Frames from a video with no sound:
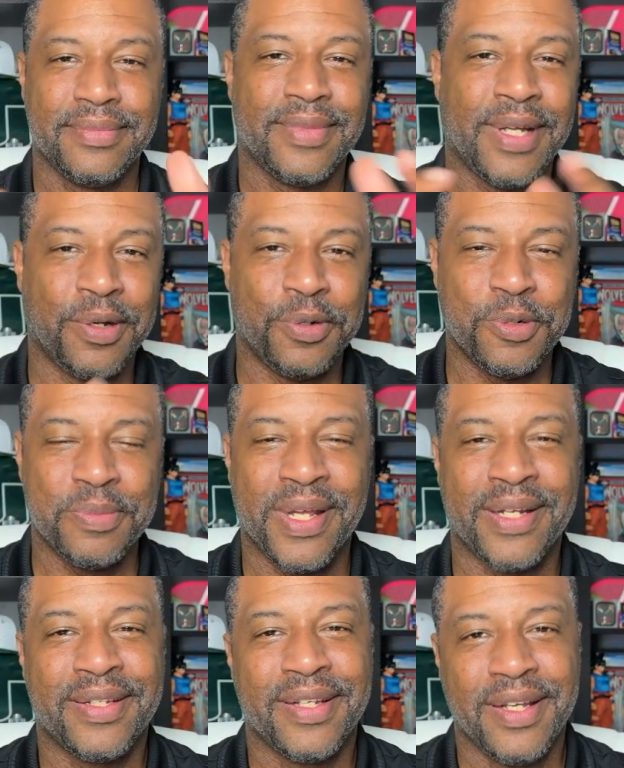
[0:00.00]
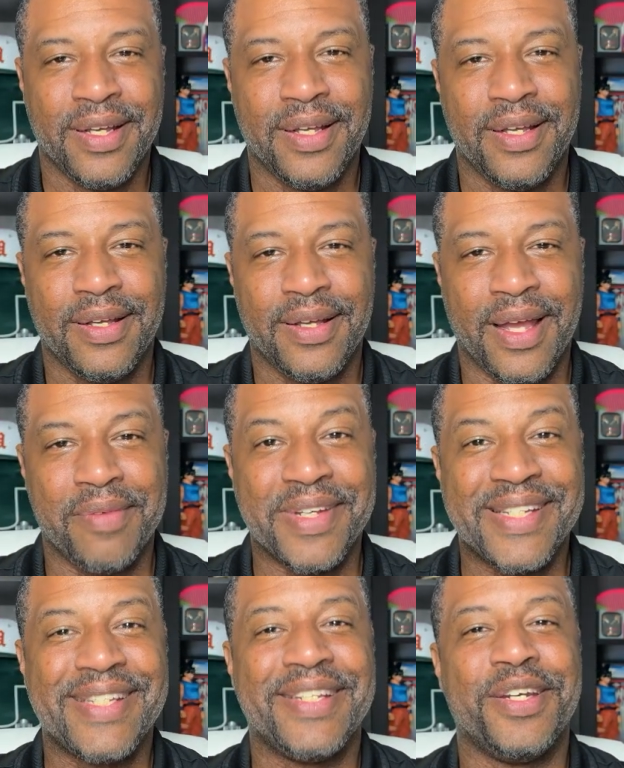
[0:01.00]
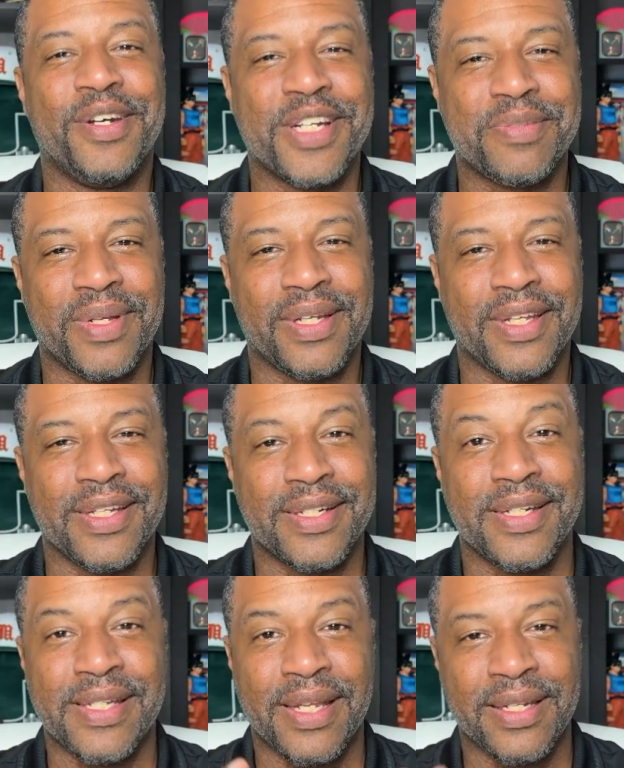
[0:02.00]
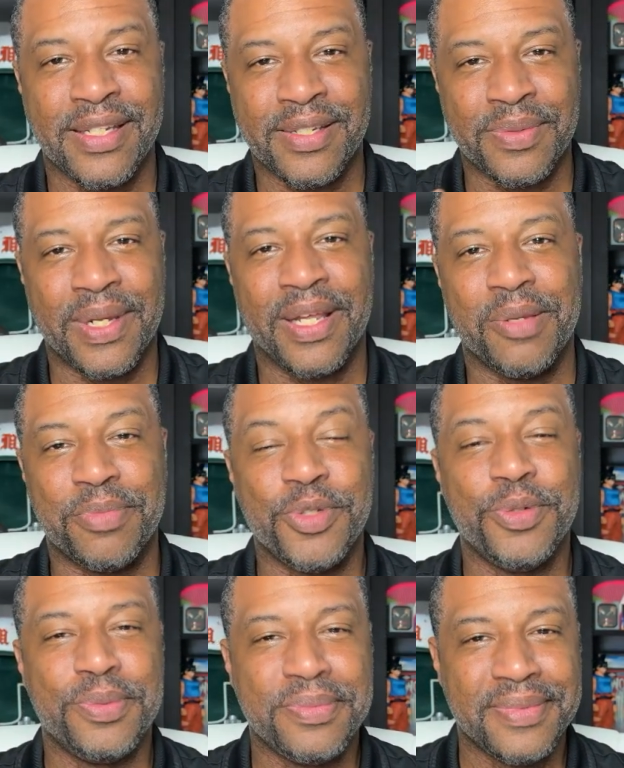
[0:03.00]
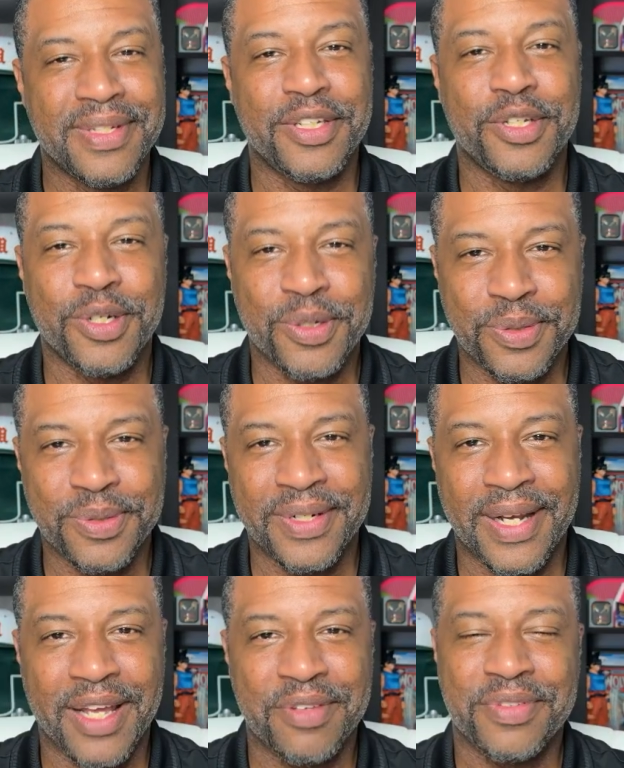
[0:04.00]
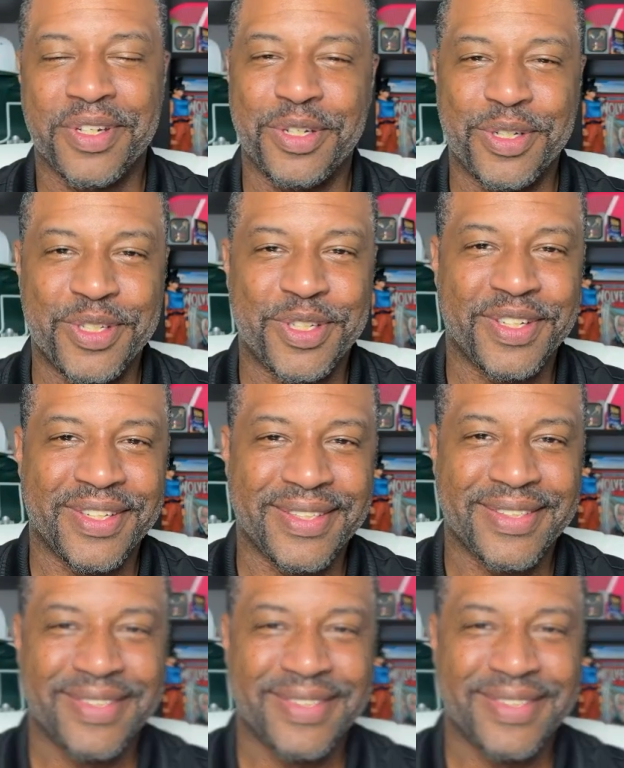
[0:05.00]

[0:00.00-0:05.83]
I hope that I've exceeded your expectations, that this will help you in your own life and your journey.